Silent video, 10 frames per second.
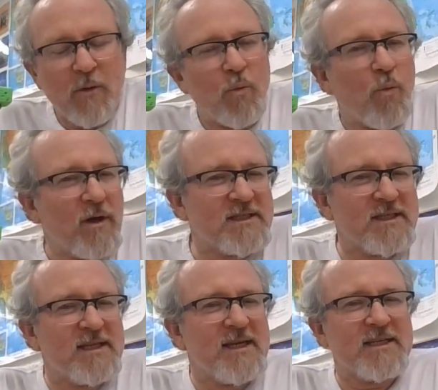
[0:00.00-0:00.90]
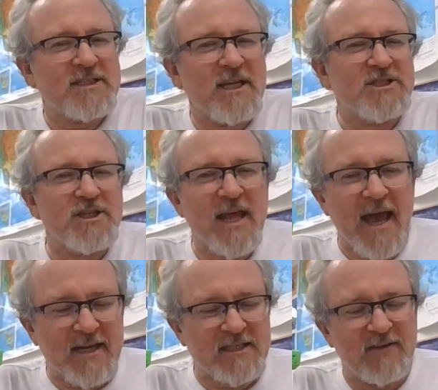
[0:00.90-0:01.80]
Now, what did the extension
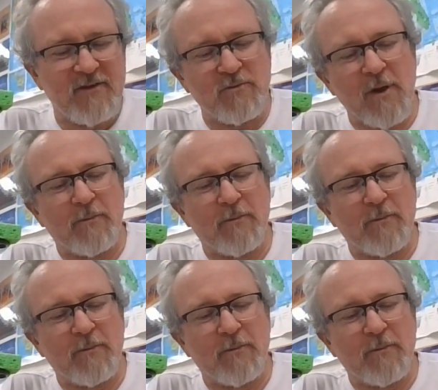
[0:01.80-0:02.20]
activity